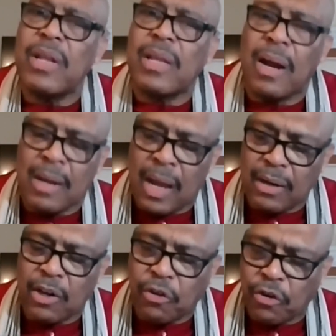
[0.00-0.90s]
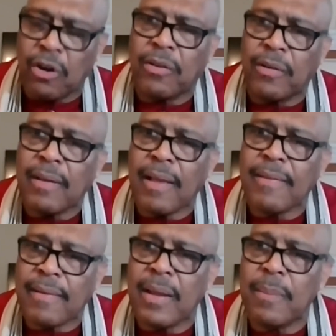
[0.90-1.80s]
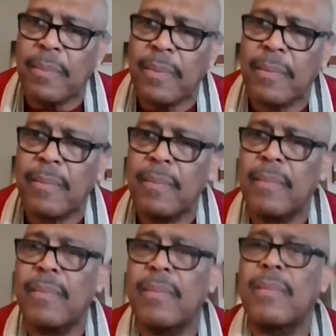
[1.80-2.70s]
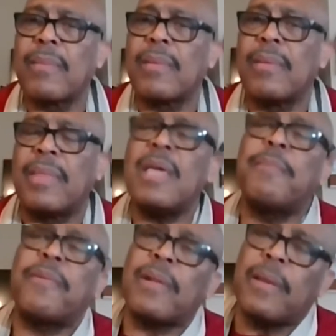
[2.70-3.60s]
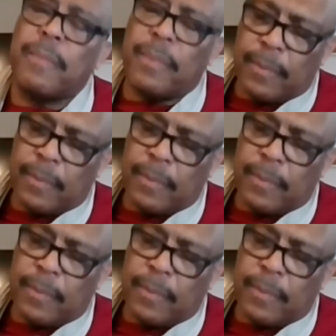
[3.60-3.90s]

it or not, the church is asleep. Deep sleep.